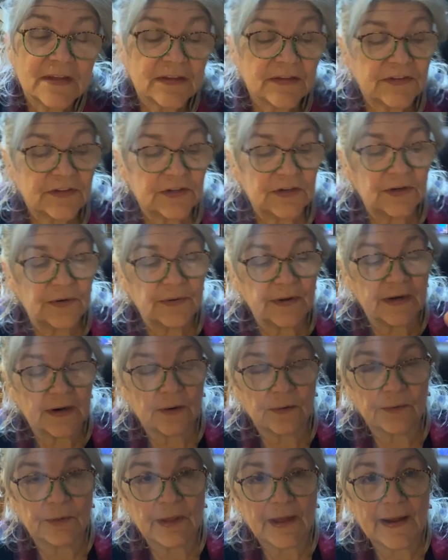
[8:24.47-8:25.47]
do, you
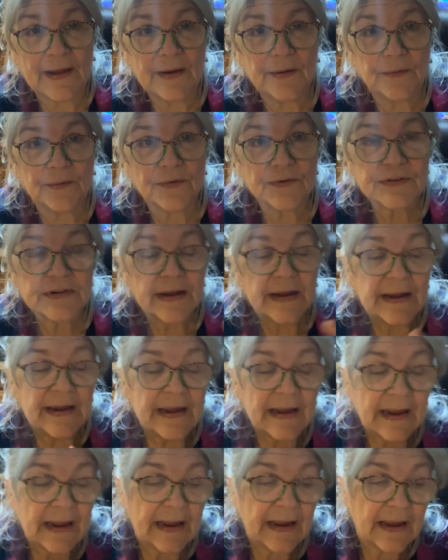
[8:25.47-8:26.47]
know, layers.
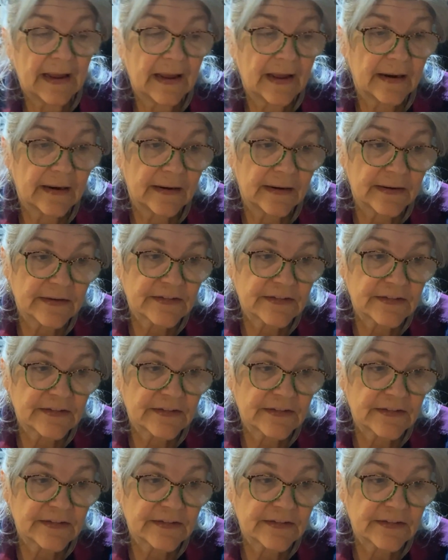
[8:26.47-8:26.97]
And